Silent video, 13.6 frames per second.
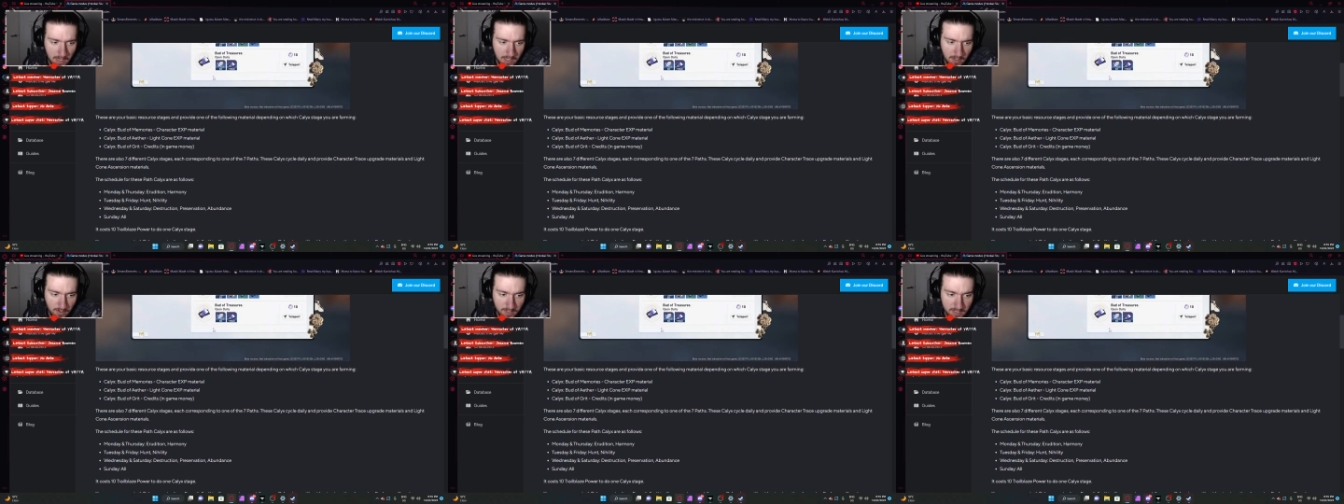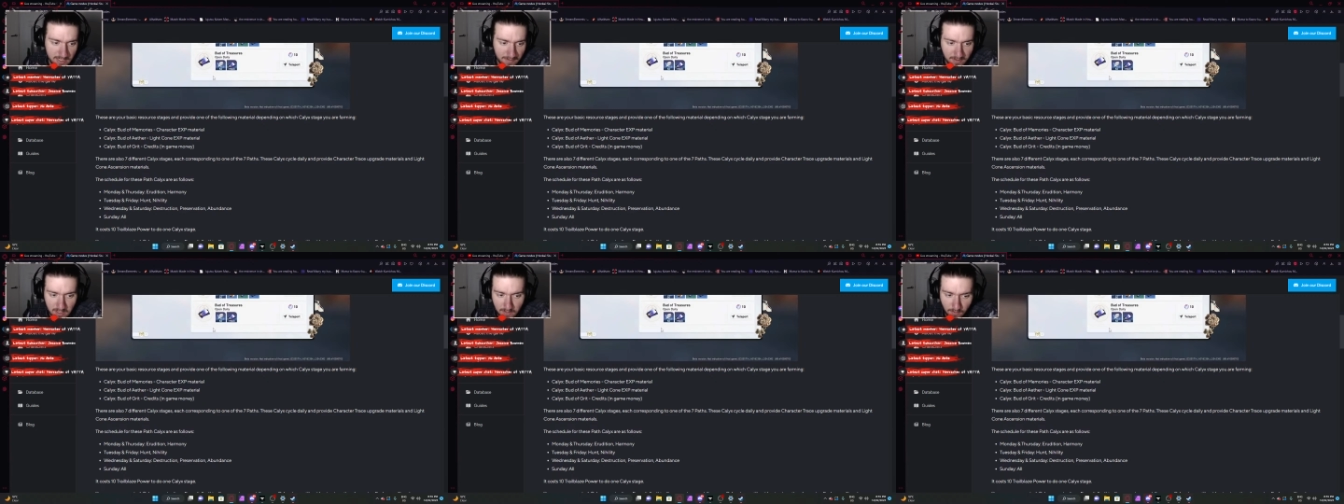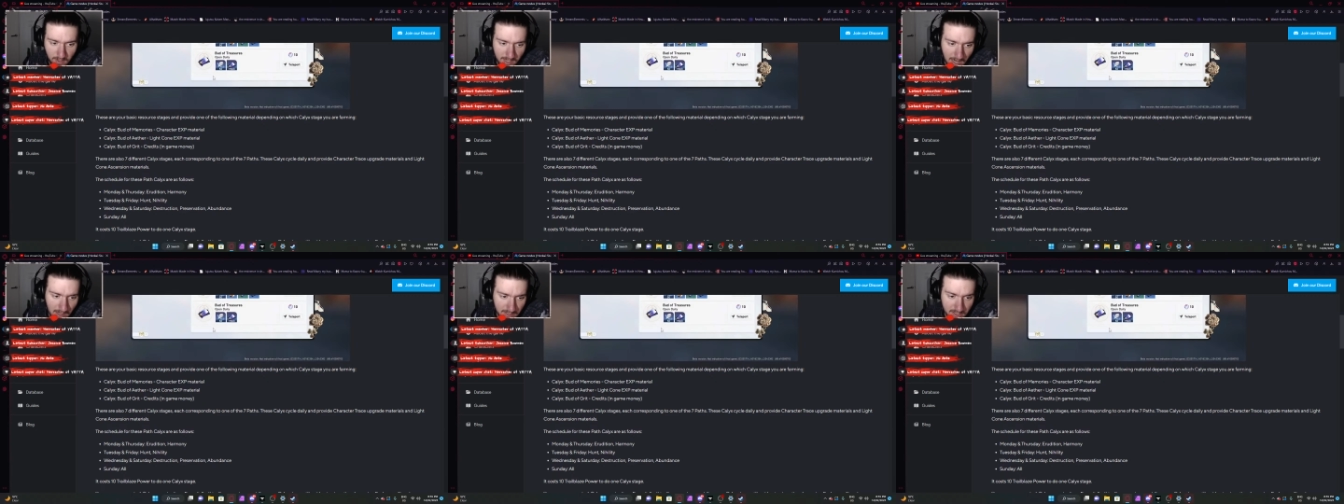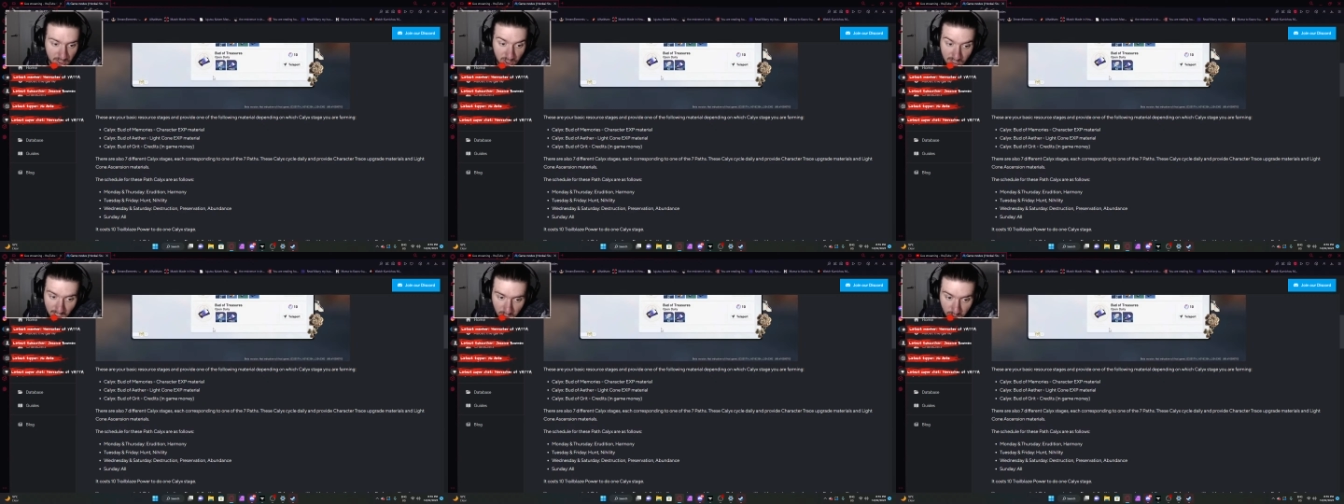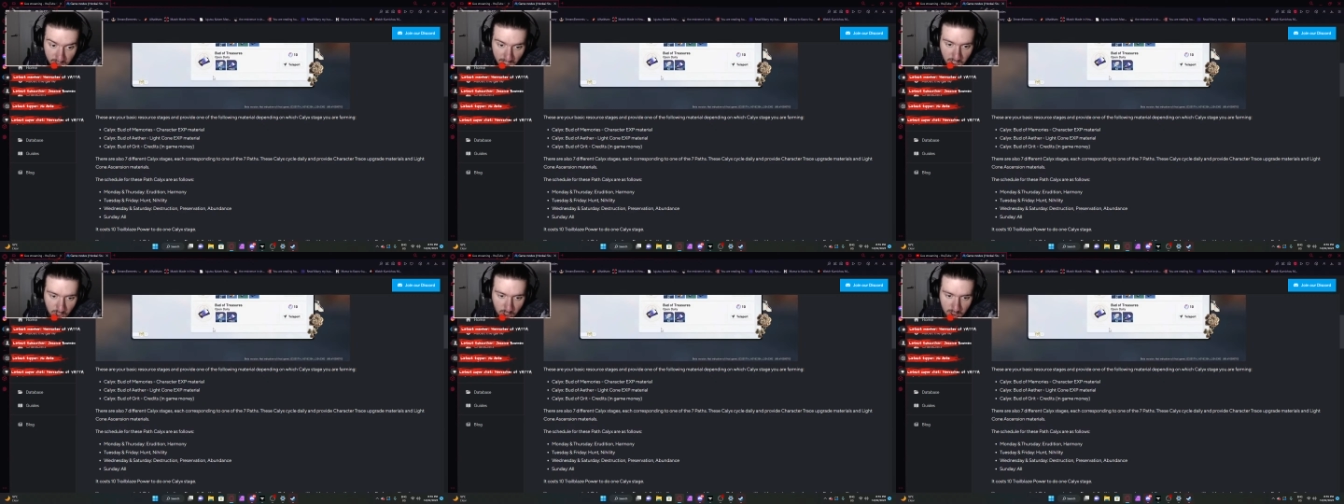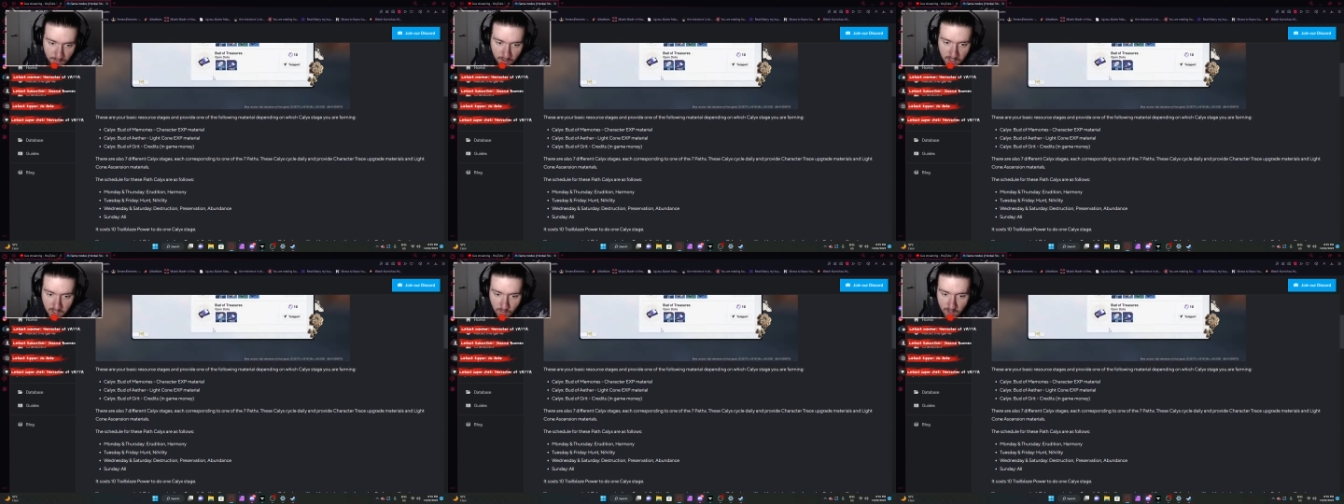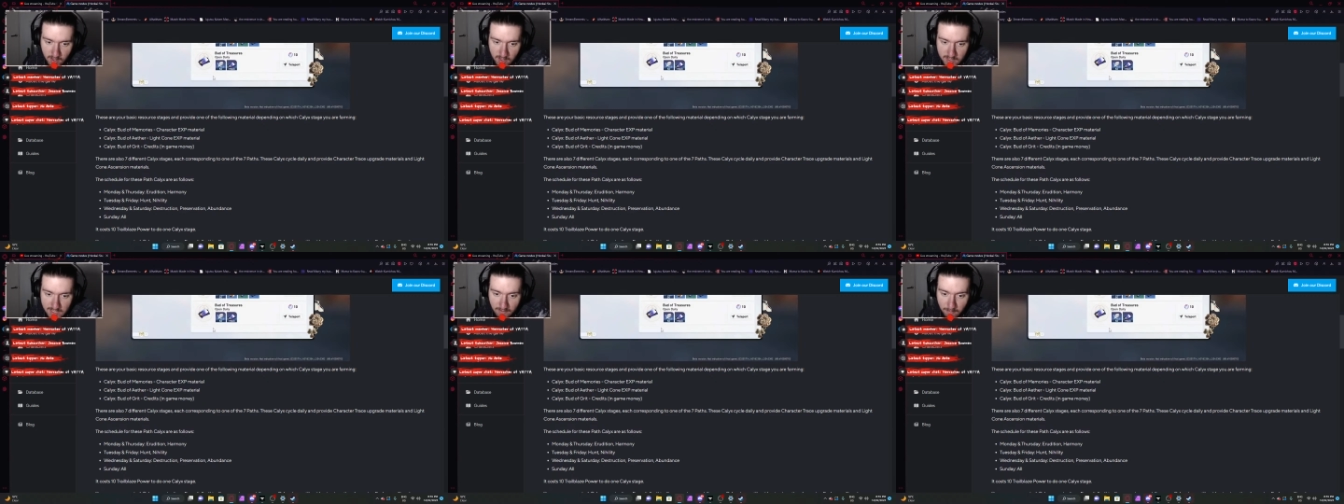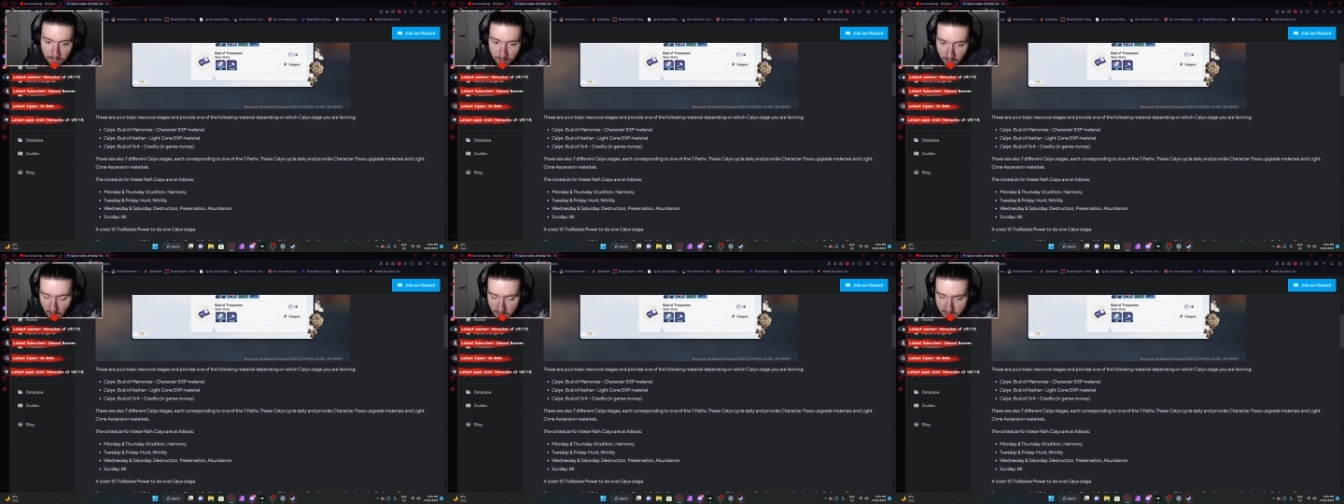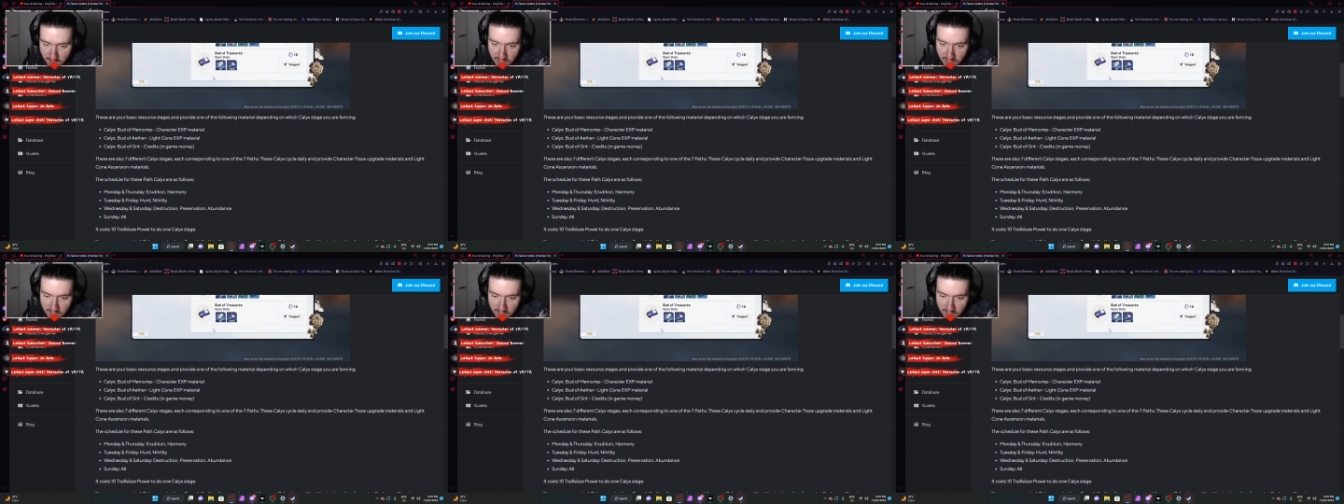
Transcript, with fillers: There are seven different Calyx stages, each corresponding to one of the seven paths.